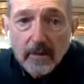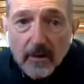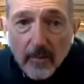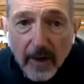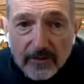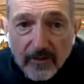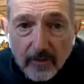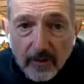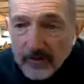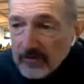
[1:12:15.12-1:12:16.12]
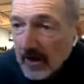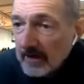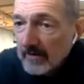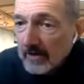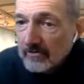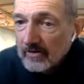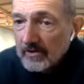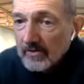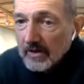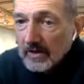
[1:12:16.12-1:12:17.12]
Go back to the mill siding. That's
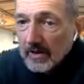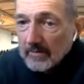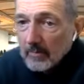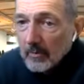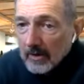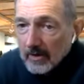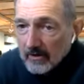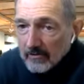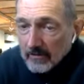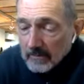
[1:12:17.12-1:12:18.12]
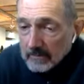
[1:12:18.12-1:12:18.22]
everything I'm aware of.